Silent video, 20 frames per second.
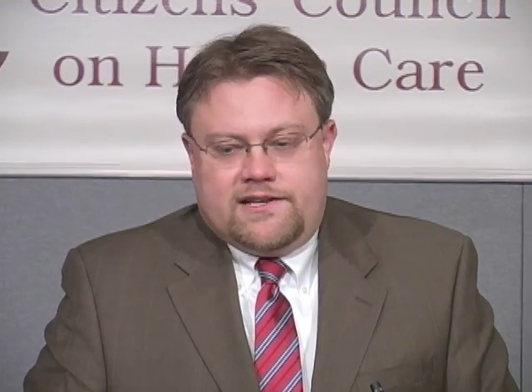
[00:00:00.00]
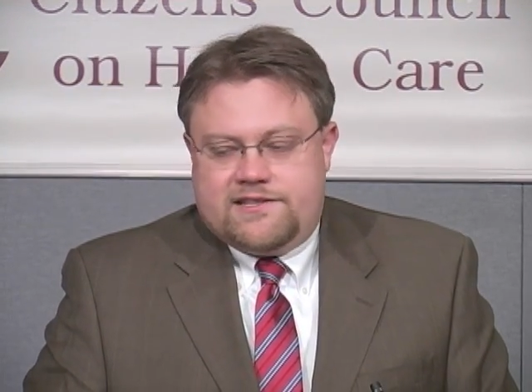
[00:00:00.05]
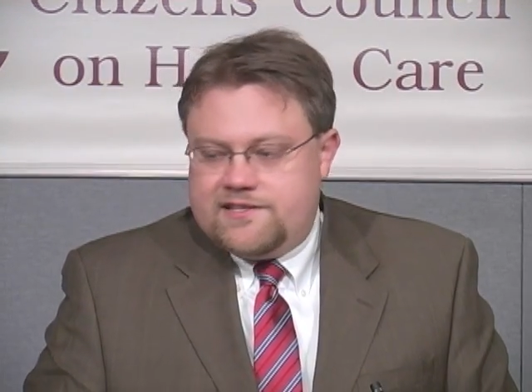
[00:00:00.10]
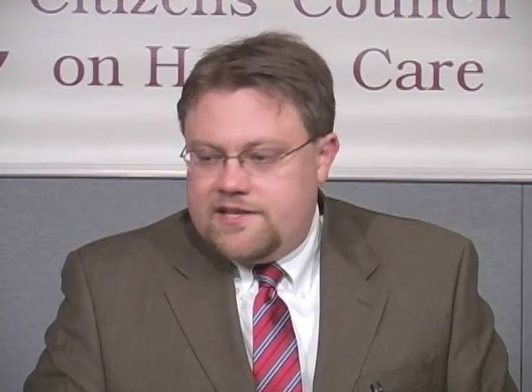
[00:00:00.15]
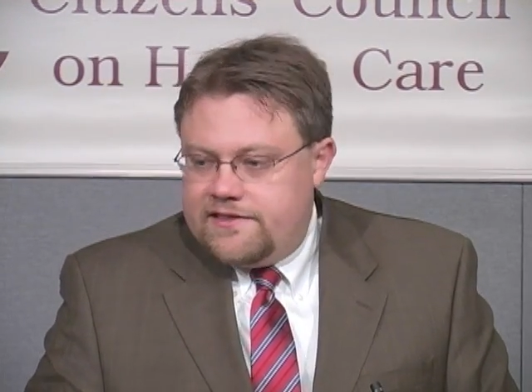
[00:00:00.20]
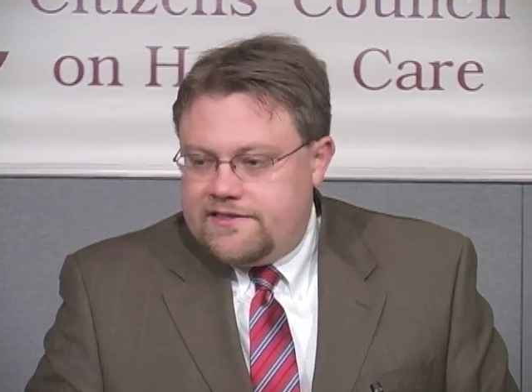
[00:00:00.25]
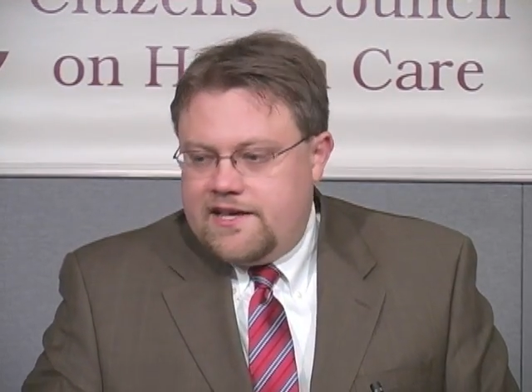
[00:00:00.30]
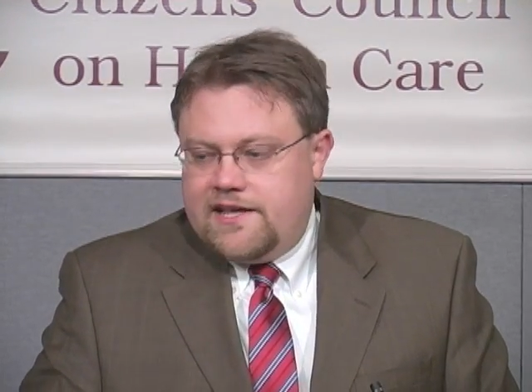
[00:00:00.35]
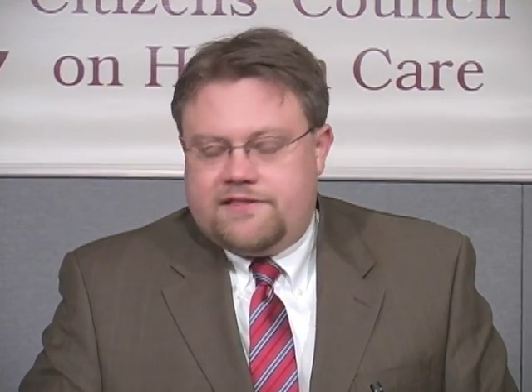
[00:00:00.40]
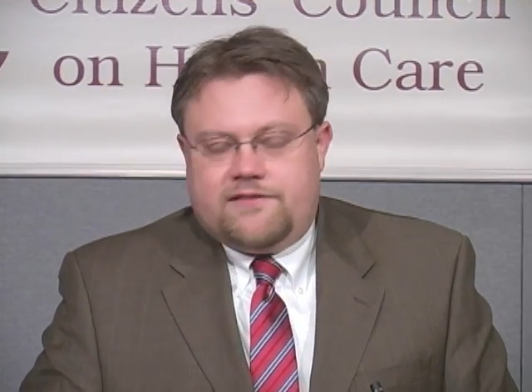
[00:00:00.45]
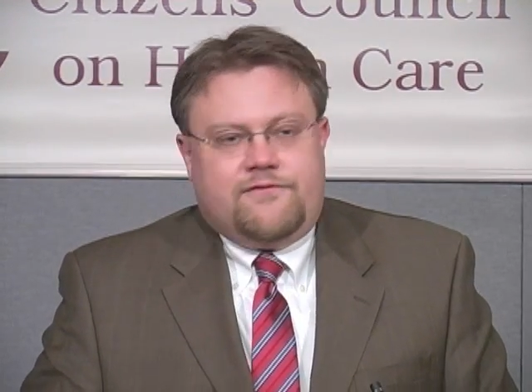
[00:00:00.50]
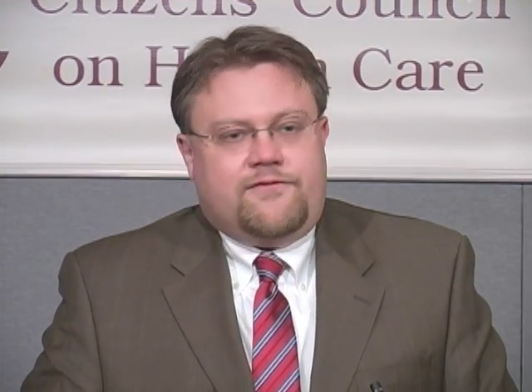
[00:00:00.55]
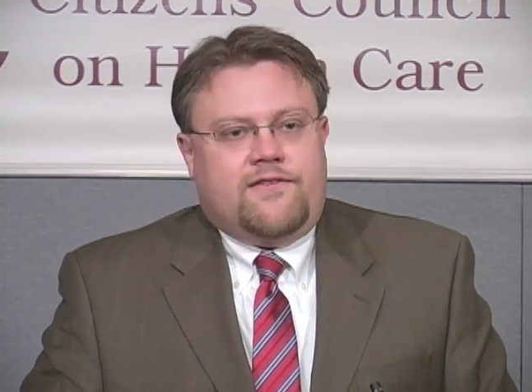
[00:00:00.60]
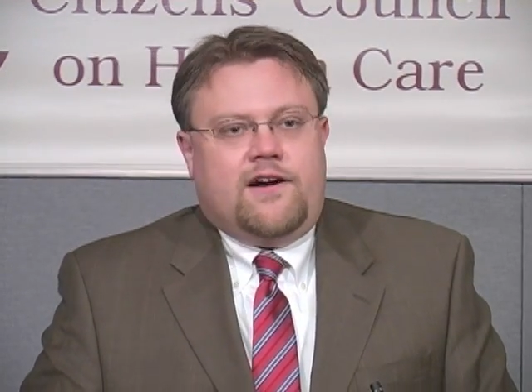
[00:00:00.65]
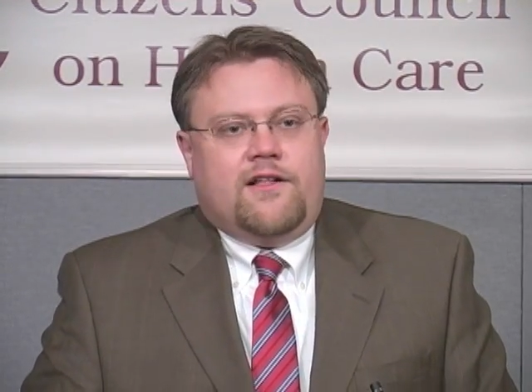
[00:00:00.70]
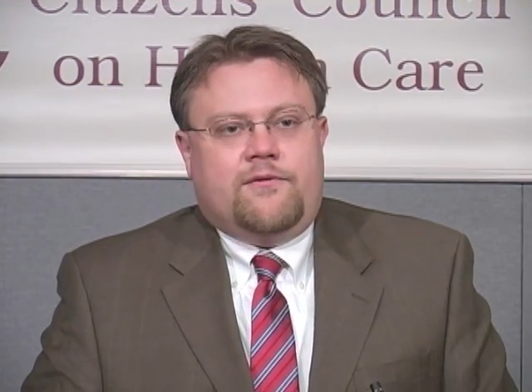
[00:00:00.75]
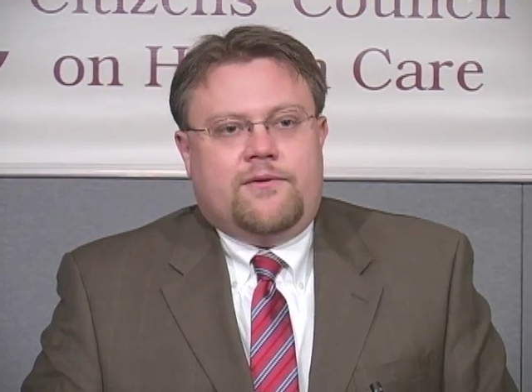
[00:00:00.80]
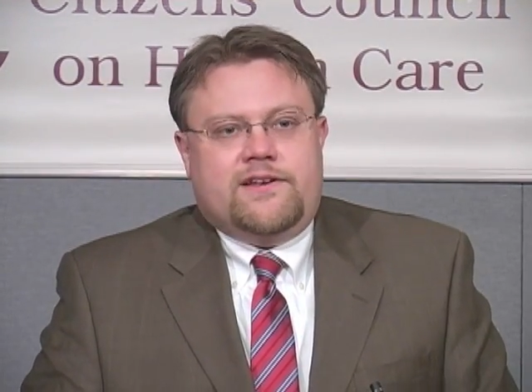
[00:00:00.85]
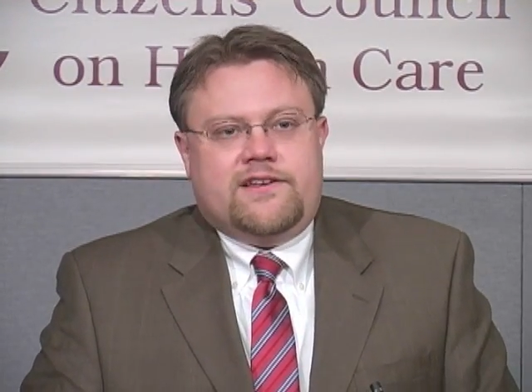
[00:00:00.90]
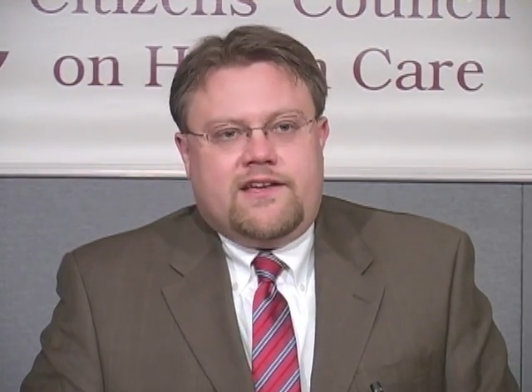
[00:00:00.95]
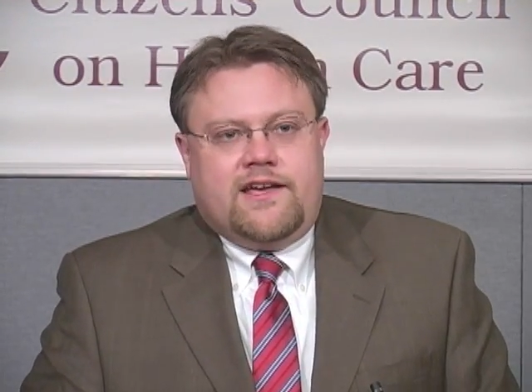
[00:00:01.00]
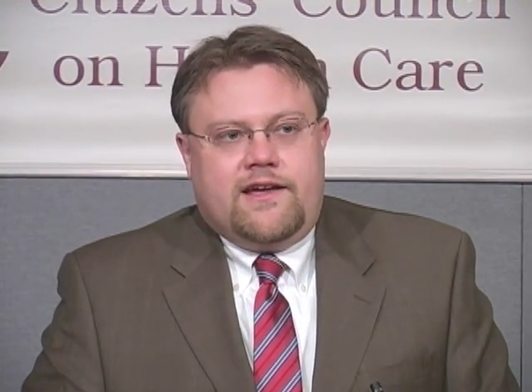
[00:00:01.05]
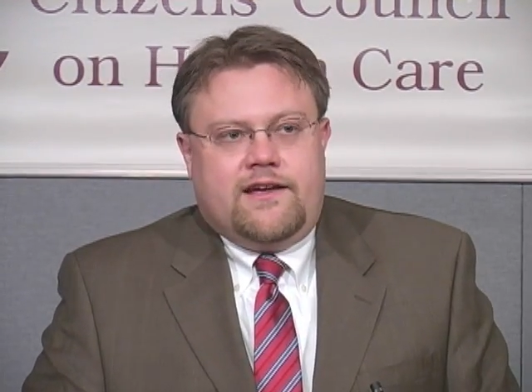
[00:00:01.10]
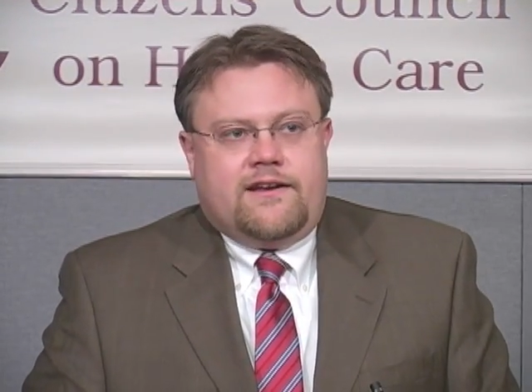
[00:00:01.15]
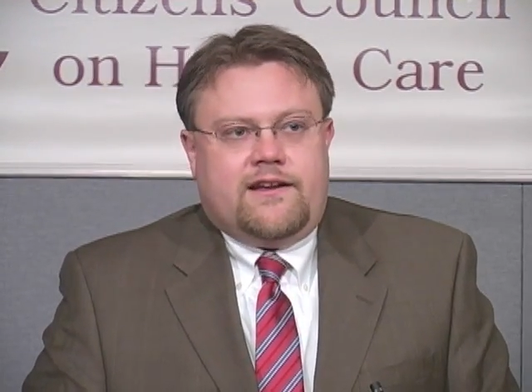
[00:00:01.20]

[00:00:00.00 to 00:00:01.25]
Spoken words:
sent that the following day,